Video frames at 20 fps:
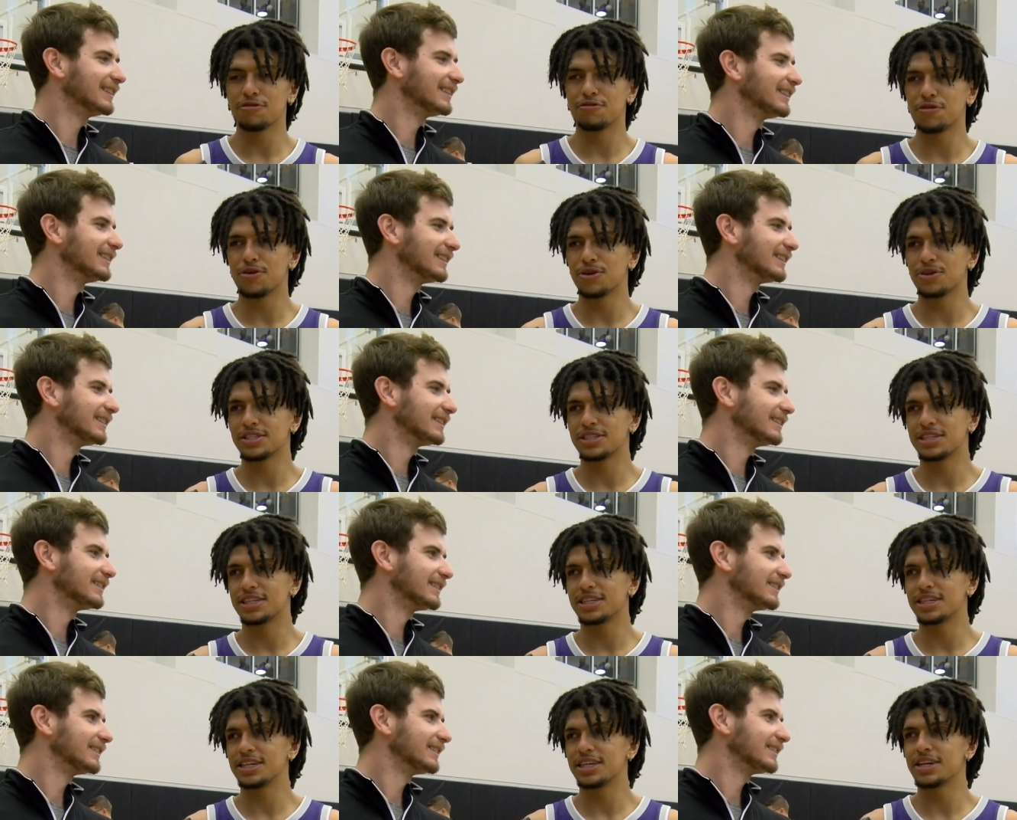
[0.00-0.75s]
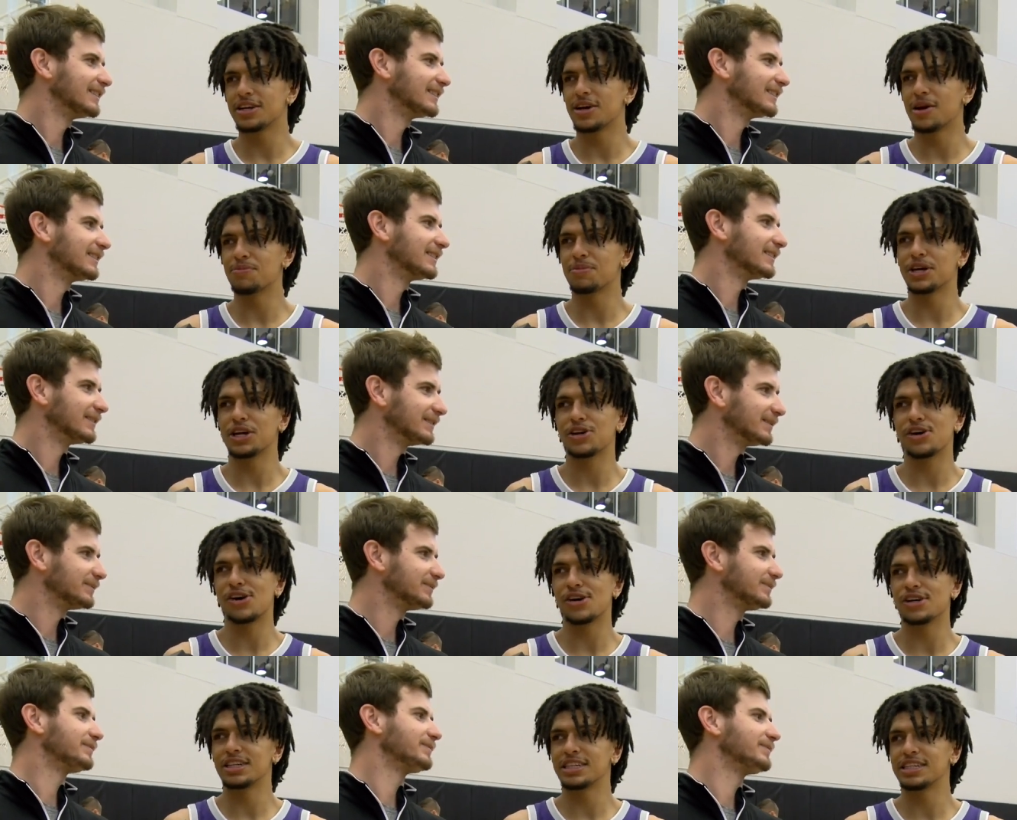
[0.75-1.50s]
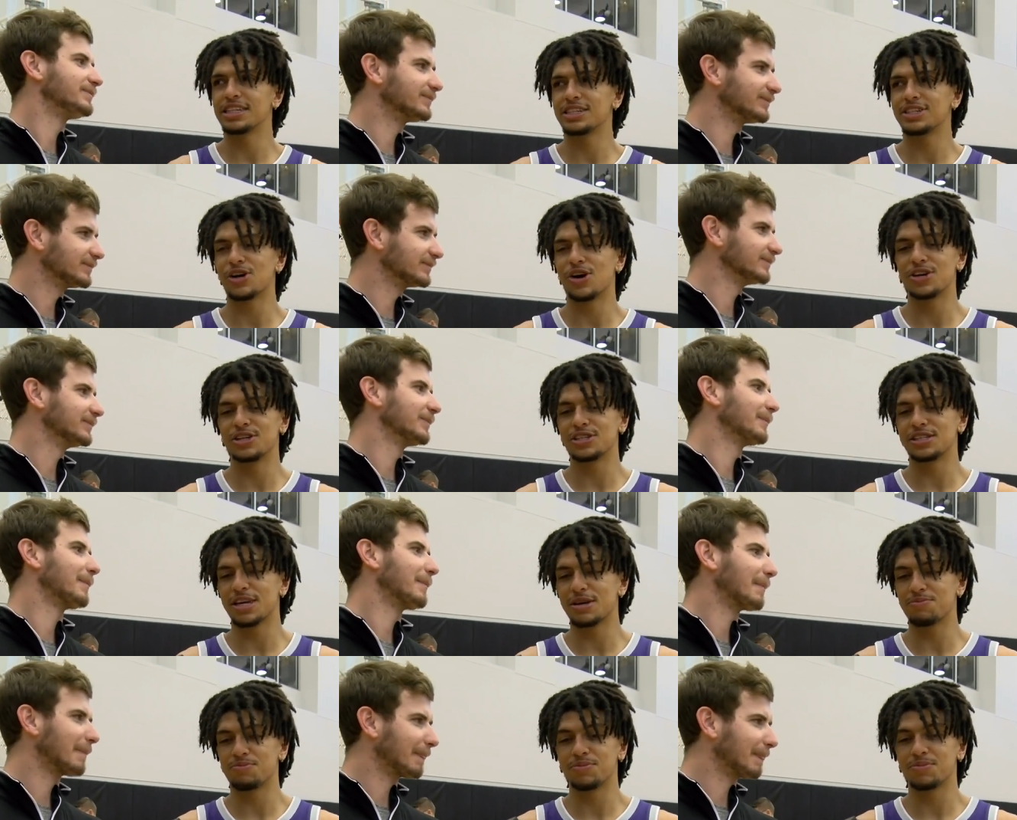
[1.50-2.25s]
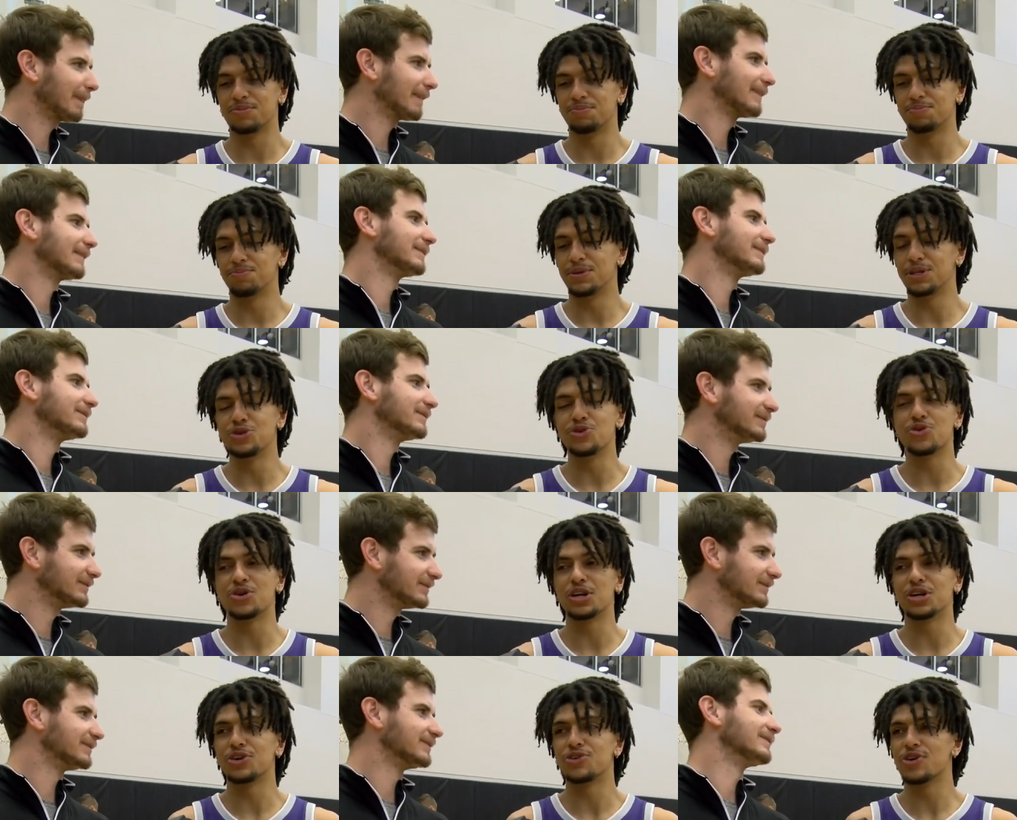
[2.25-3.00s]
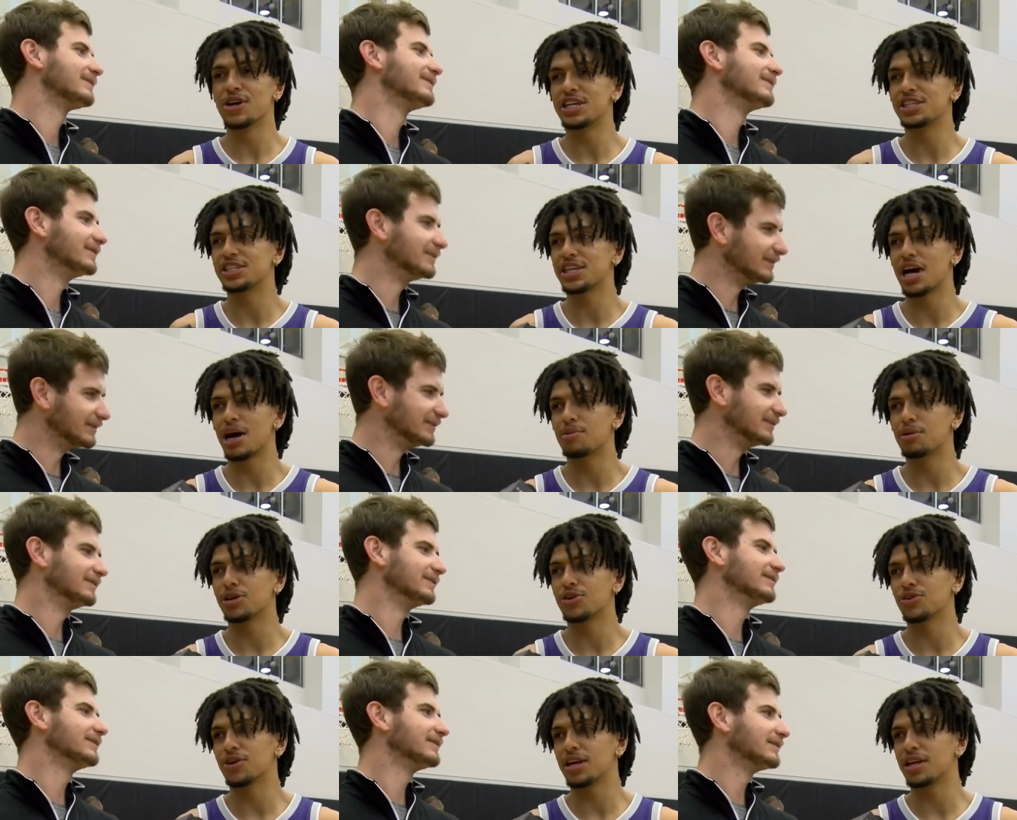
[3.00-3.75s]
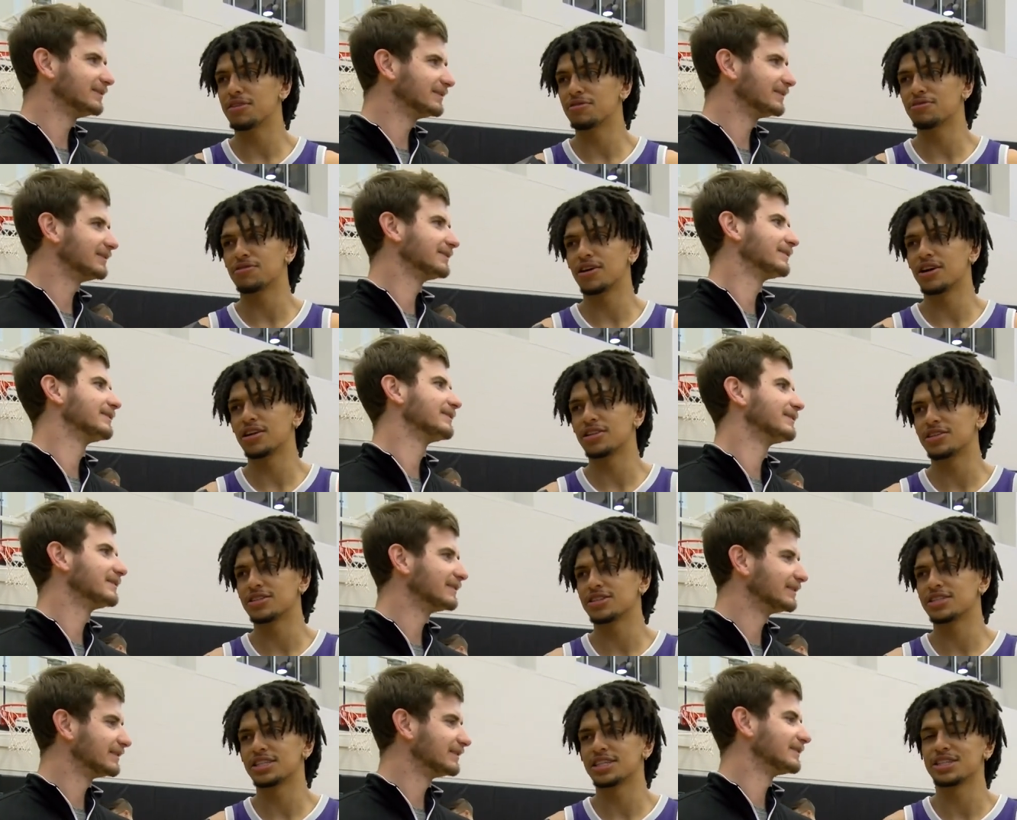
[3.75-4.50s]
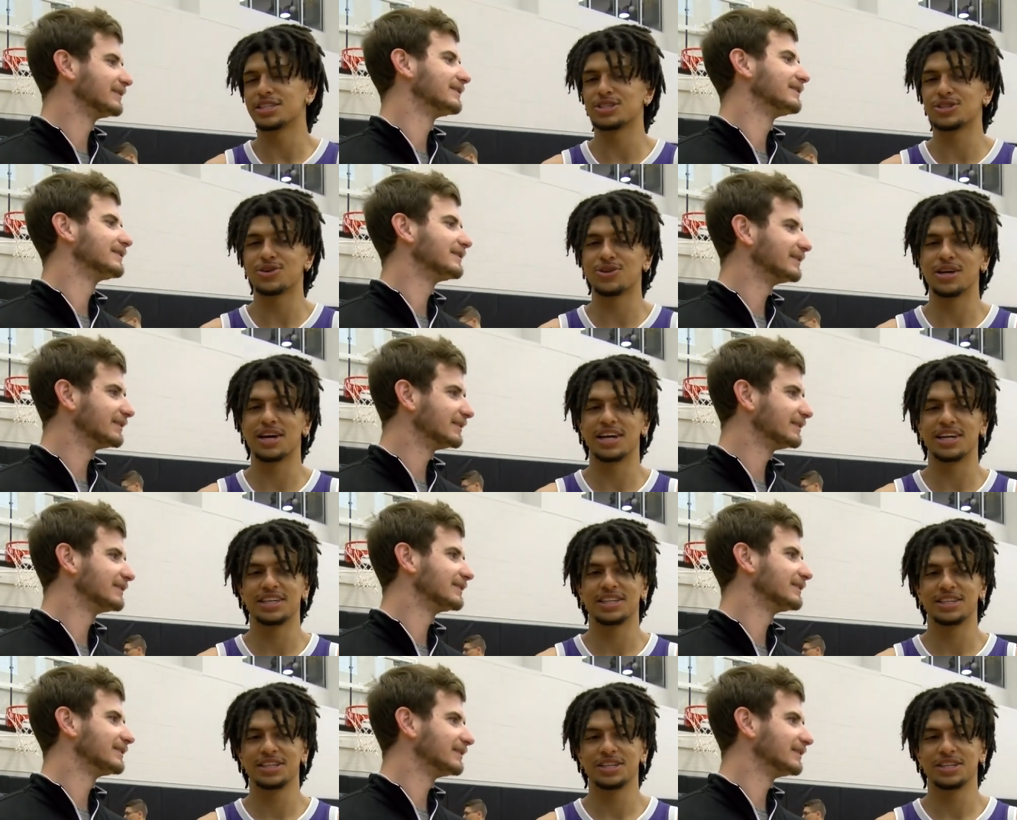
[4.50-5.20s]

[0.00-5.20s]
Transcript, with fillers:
Speaker 1: forward to the year. I mean, Cardi Cardi's been doing a great job mm-hmm. of creating for others, and so like